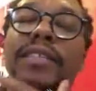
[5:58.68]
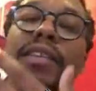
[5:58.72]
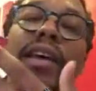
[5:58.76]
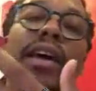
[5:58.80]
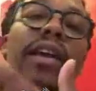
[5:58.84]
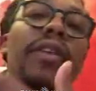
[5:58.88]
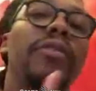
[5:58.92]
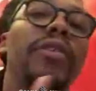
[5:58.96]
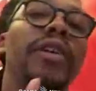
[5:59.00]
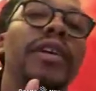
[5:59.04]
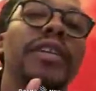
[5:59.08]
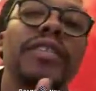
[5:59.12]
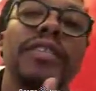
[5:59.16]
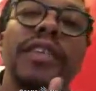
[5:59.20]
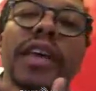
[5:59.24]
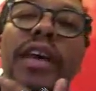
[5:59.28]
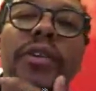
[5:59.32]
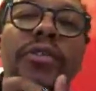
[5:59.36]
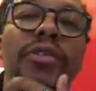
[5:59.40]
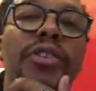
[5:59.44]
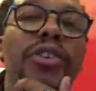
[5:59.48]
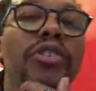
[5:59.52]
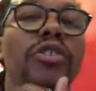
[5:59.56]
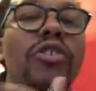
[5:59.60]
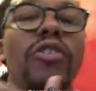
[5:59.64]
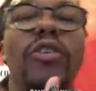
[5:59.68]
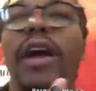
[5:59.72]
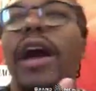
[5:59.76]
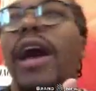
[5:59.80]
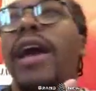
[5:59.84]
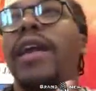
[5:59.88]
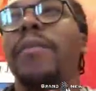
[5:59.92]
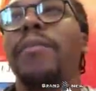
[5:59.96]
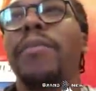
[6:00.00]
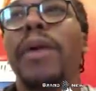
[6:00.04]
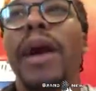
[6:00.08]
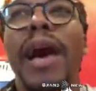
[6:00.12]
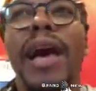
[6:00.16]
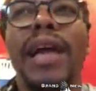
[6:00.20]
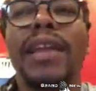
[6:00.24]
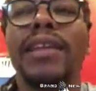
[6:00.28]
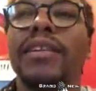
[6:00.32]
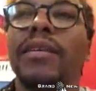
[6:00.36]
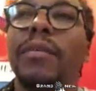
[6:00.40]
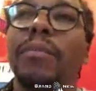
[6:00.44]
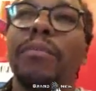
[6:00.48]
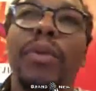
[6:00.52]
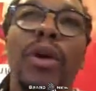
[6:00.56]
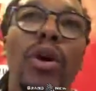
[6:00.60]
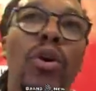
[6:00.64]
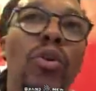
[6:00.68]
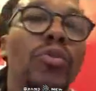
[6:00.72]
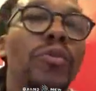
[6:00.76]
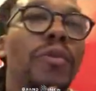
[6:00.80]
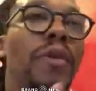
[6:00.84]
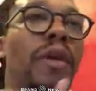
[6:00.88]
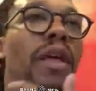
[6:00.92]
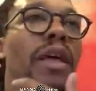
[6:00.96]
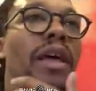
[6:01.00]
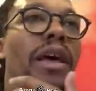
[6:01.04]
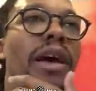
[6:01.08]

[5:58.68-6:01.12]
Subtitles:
cetera, et cetera. You don't know how to pilot a boat.